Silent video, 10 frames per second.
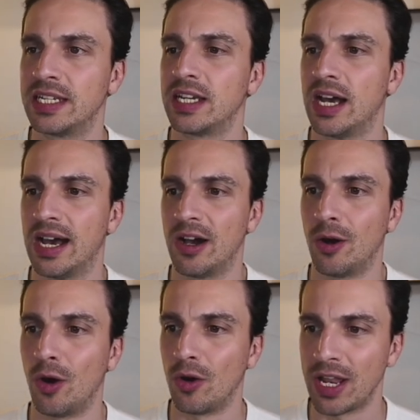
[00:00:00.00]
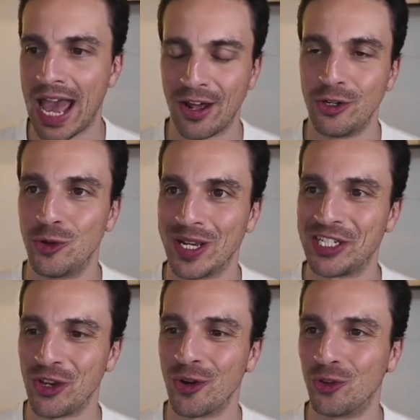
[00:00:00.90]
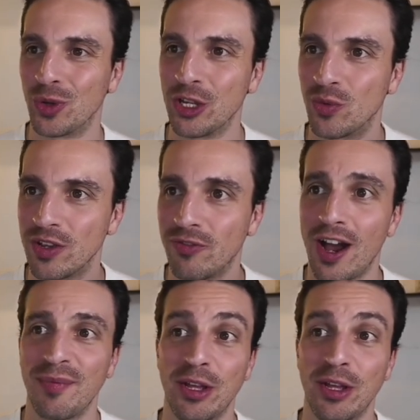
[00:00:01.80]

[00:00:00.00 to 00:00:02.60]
on how to do SEO in 2025.